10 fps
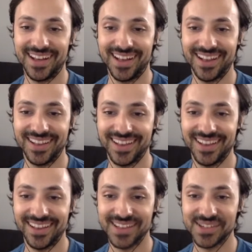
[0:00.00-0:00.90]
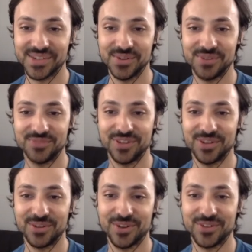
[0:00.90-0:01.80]
I'll ask you a fun
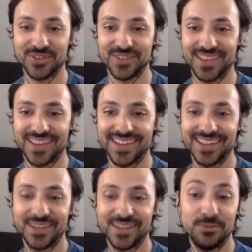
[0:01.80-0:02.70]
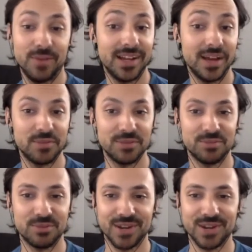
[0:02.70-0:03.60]
question that you might not be
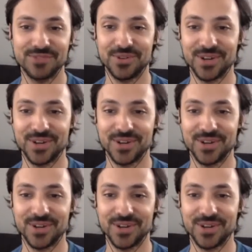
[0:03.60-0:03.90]
prepared for.